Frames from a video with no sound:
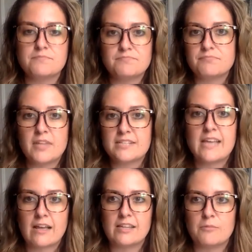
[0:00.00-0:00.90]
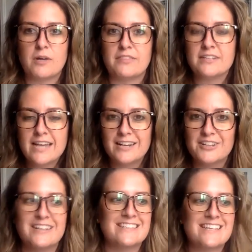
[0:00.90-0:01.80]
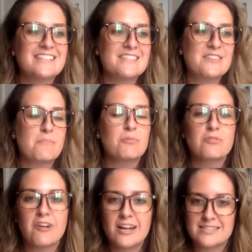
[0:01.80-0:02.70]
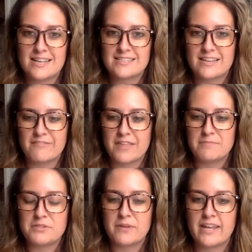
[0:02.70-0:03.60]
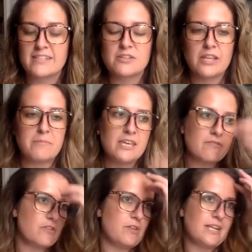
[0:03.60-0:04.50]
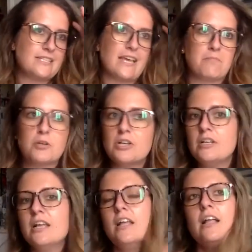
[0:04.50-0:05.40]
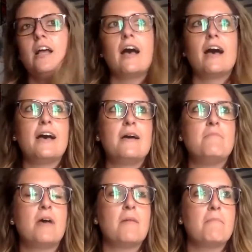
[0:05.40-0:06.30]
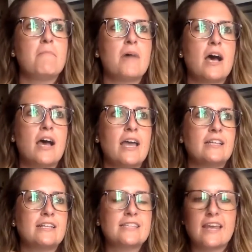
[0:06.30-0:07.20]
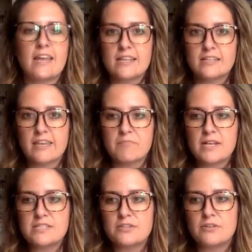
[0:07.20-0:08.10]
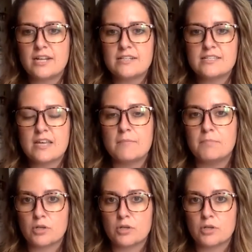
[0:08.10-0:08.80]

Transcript: exactly what the title is. It's the process of them doing it. So let me give you an example. Let's say I give my students a book